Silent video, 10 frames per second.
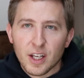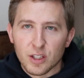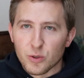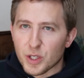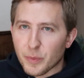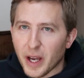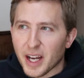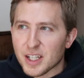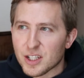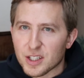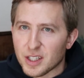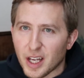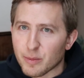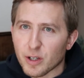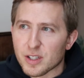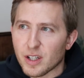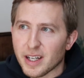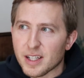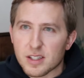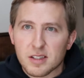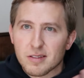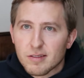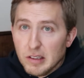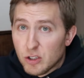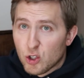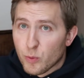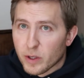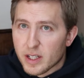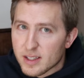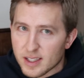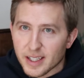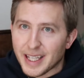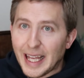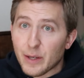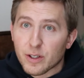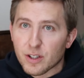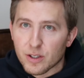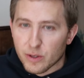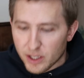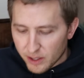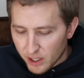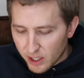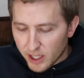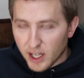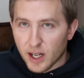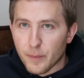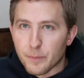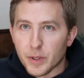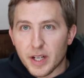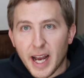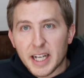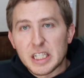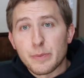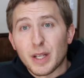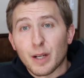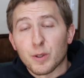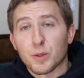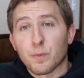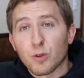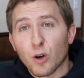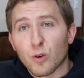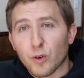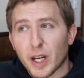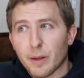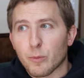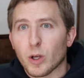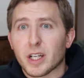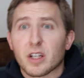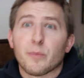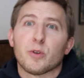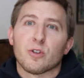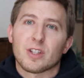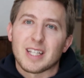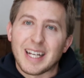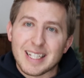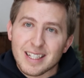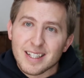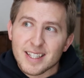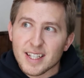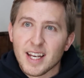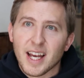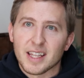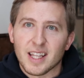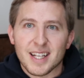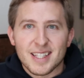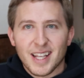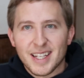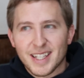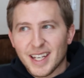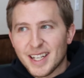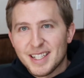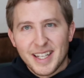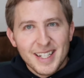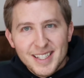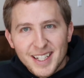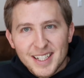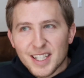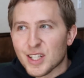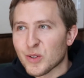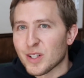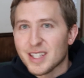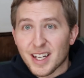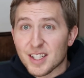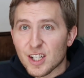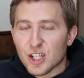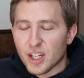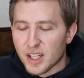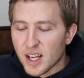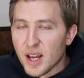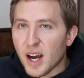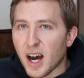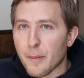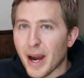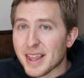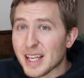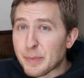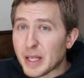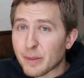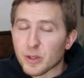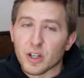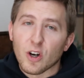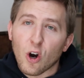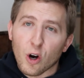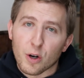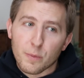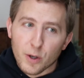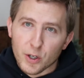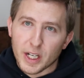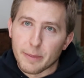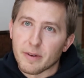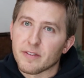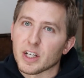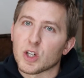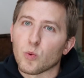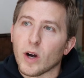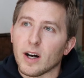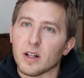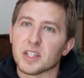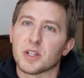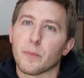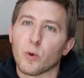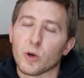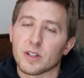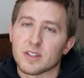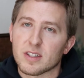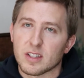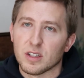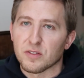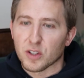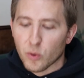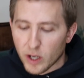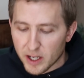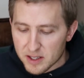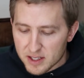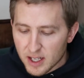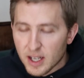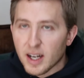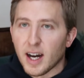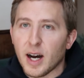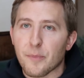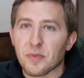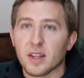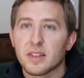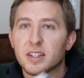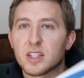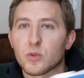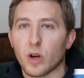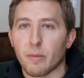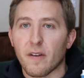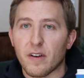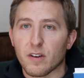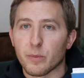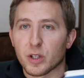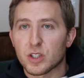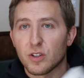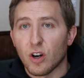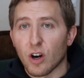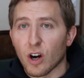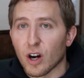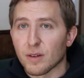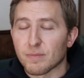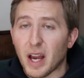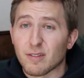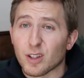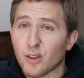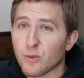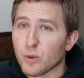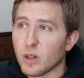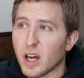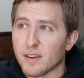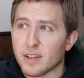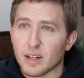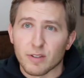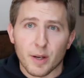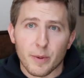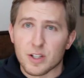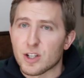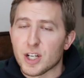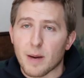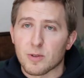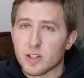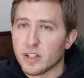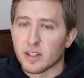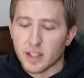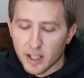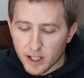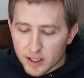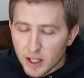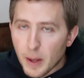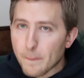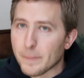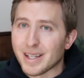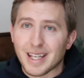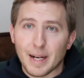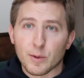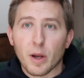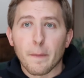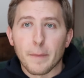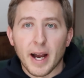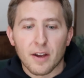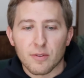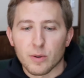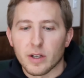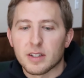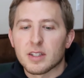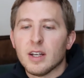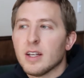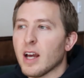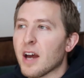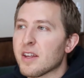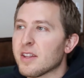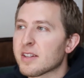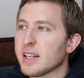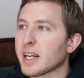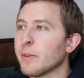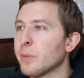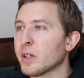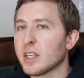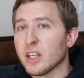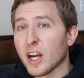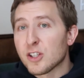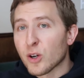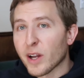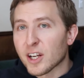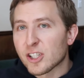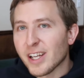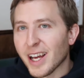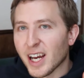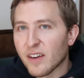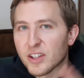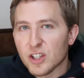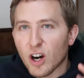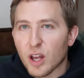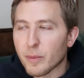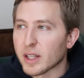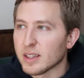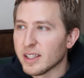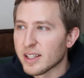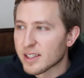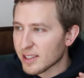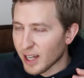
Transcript: Using packages and libraries and all that is super easy, like anyone can do it. Um, but actually being able to program more like a computer scientist and less like a data scientist or a statistician, um, I think being able to hard program very well is an important skill for quants. Um, this is one of my favorite books in R. I've looked through a lot of it. I've read a bunch of chapters here and there, but again, I'm going back through it. And then the second book here, I don't actually have. It's on my list.